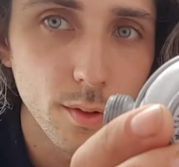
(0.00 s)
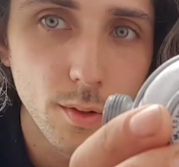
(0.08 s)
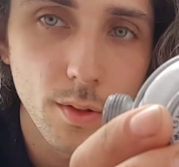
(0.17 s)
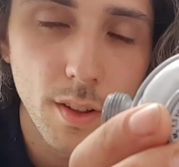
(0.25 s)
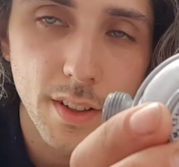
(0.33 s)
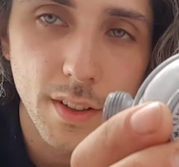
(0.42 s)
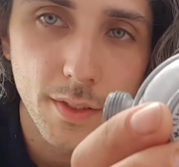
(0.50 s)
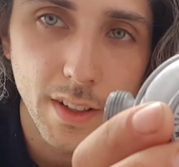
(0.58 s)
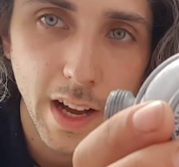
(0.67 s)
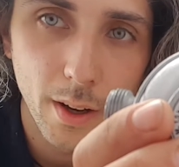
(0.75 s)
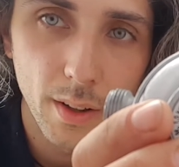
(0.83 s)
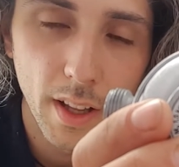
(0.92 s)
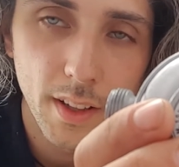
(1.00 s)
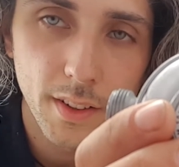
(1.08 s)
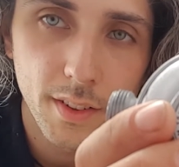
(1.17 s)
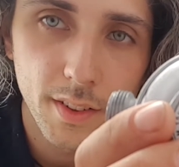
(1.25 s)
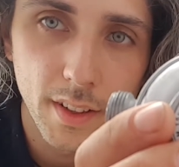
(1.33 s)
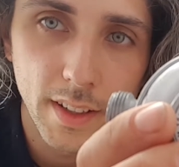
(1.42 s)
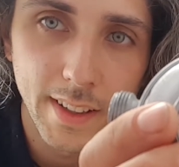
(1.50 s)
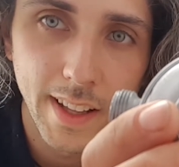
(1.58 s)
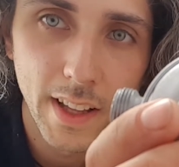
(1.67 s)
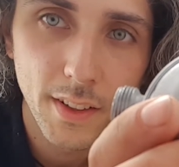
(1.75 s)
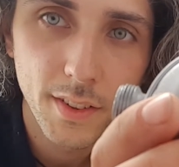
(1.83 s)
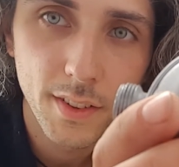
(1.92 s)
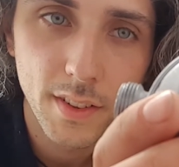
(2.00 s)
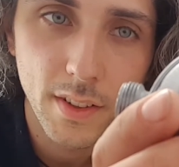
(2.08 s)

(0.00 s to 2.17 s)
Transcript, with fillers: all the different outlets and inlets,